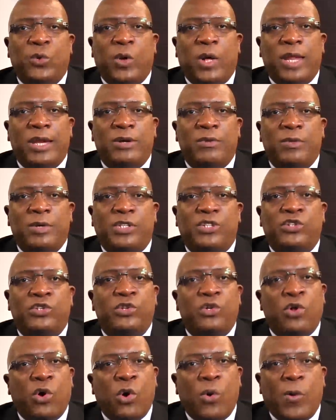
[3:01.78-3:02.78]
on which
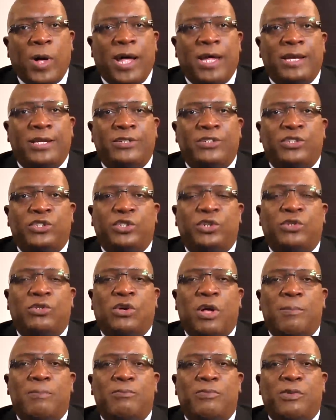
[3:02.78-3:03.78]
no one should
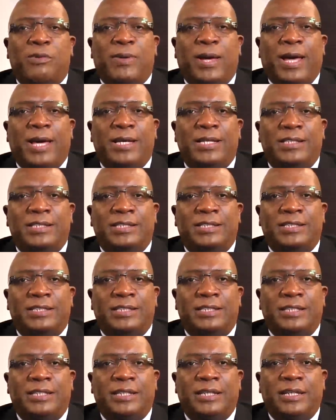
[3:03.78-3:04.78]

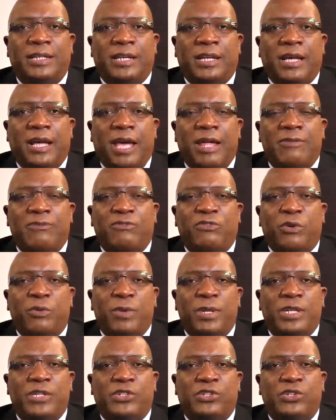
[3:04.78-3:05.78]
compromise and for
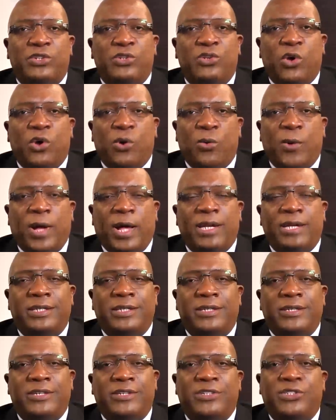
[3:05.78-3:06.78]
which no one
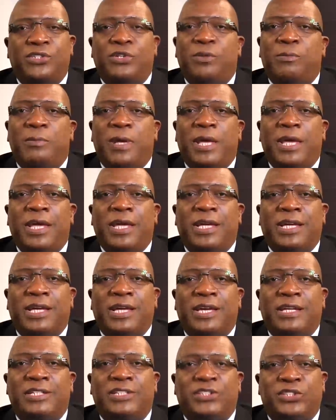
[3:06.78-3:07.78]
should make
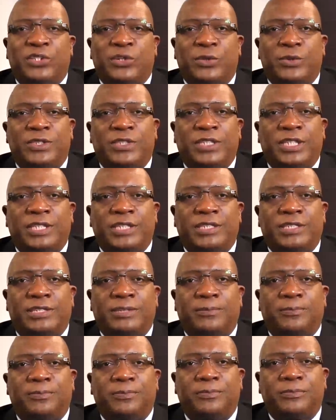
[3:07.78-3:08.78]

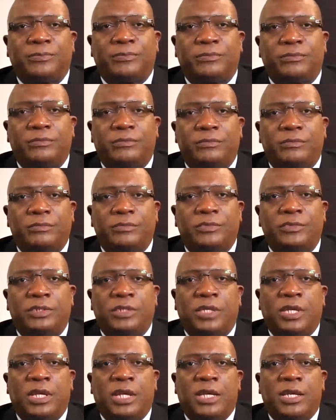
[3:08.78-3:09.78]
excuses.
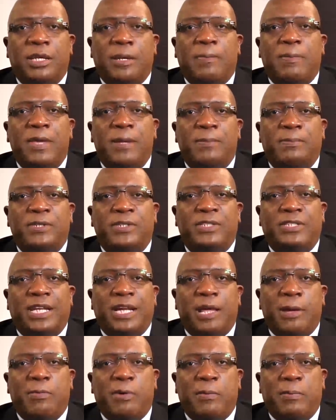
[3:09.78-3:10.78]
The People's
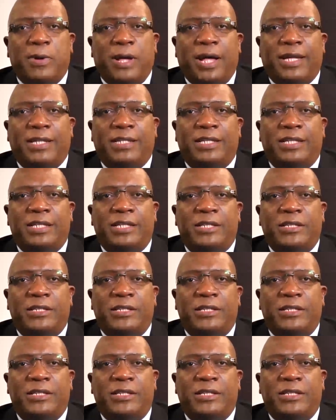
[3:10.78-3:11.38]
Labour Party